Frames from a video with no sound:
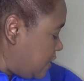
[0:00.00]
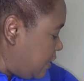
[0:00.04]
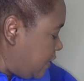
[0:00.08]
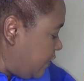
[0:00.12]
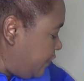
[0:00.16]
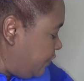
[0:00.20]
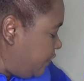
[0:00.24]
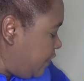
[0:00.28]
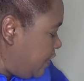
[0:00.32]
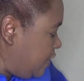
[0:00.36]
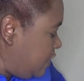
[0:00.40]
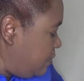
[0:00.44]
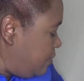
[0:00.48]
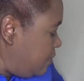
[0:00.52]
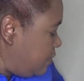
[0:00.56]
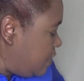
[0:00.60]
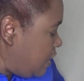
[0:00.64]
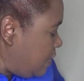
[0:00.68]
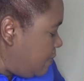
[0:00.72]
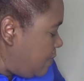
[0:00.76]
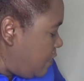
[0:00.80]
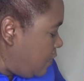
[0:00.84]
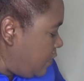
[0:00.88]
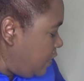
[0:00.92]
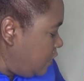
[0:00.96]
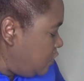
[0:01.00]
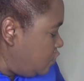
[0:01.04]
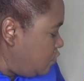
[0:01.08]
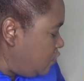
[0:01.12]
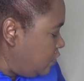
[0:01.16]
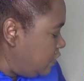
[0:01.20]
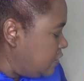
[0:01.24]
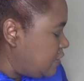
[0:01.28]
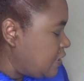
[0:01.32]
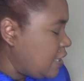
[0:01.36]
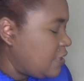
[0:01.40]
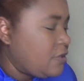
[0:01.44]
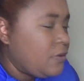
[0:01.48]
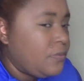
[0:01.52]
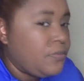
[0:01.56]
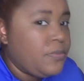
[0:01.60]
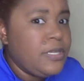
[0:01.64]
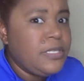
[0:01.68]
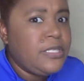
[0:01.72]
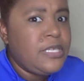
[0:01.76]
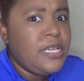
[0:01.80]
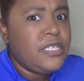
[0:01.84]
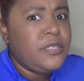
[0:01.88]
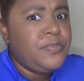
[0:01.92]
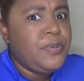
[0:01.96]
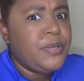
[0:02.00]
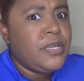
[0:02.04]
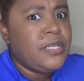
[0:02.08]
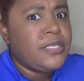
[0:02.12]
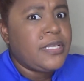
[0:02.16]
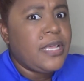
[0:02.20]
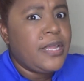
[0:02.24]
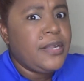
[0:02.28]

And I think I'm only doing this as a retest because